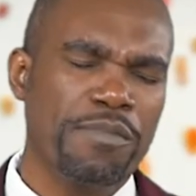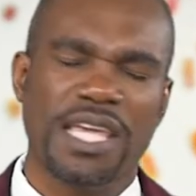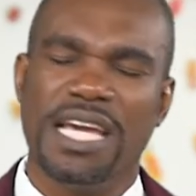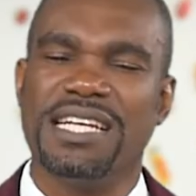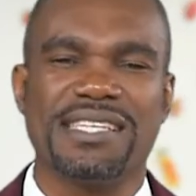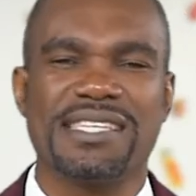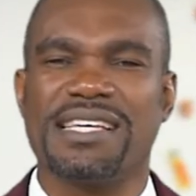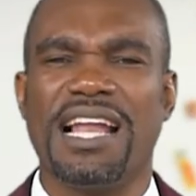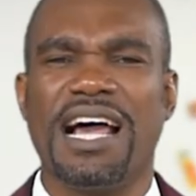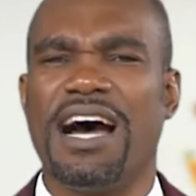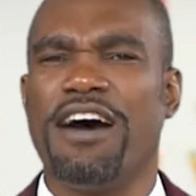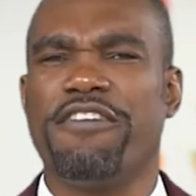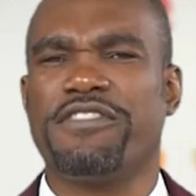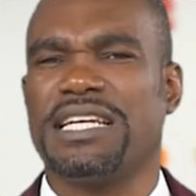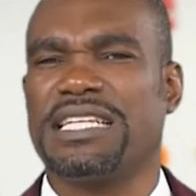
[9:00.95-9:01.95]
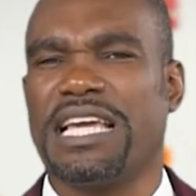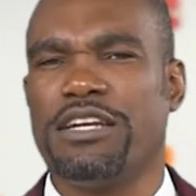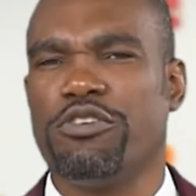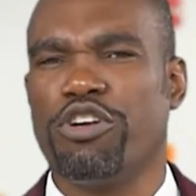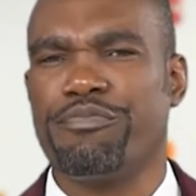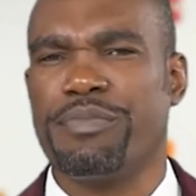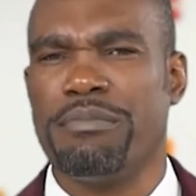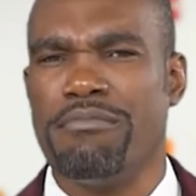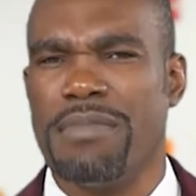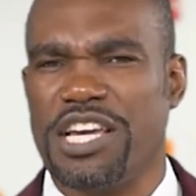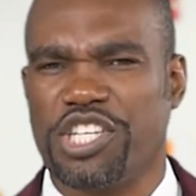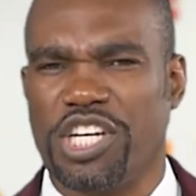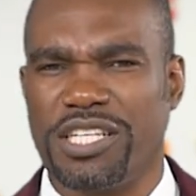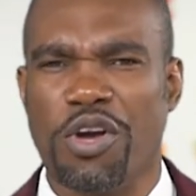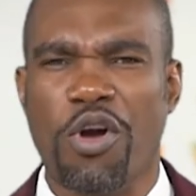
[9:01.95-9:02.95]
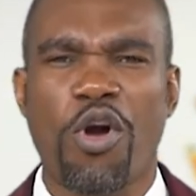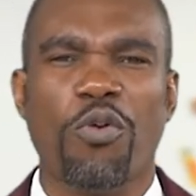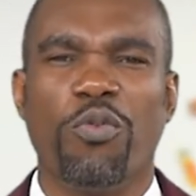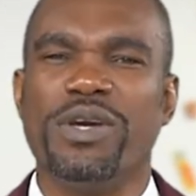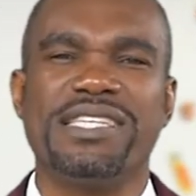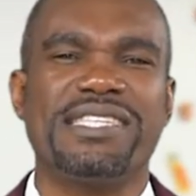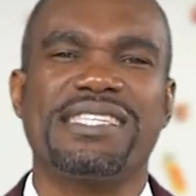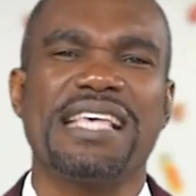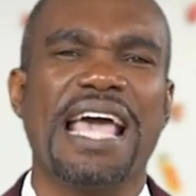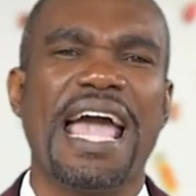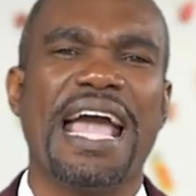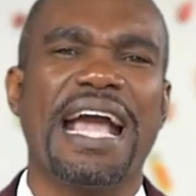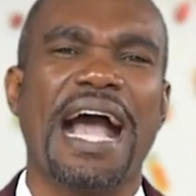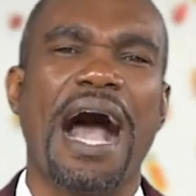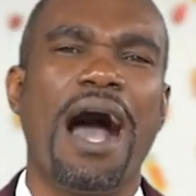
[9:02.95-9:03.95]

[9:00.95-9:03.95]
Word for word: It is a love that cannot be measured we sang